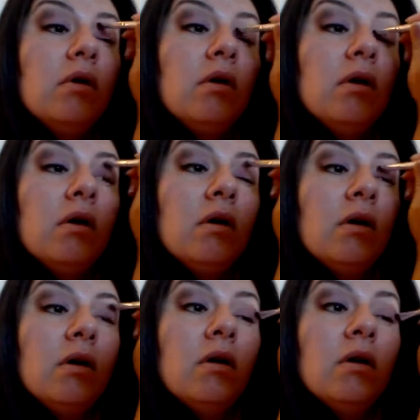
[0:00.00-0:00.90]

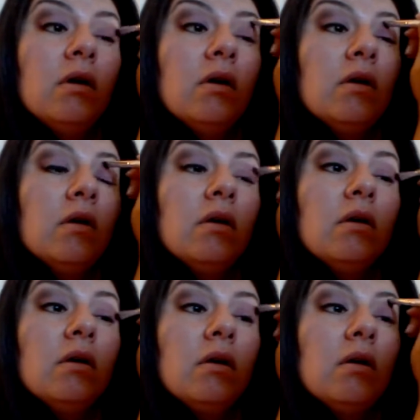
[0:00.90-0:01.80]

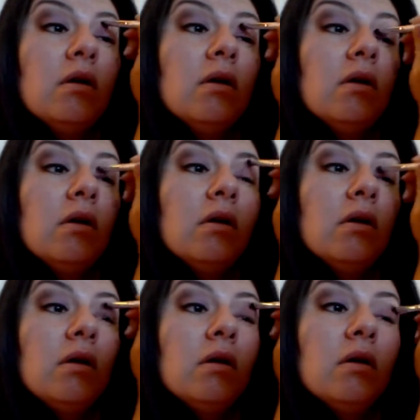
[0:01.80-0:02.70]

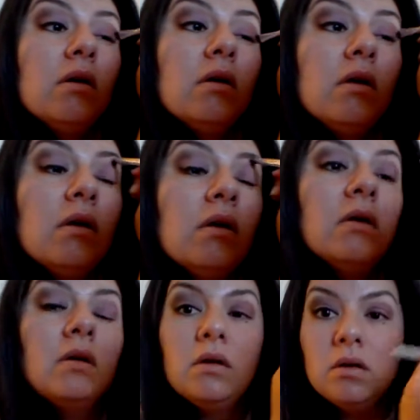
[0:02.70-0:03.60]

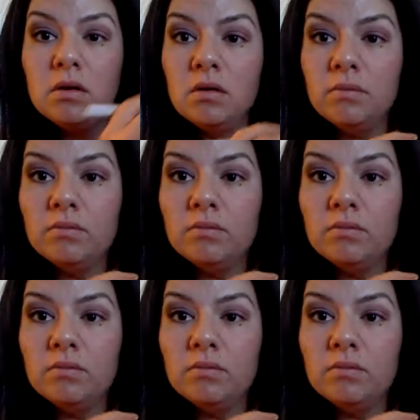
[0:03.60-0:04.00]
(no one is talking)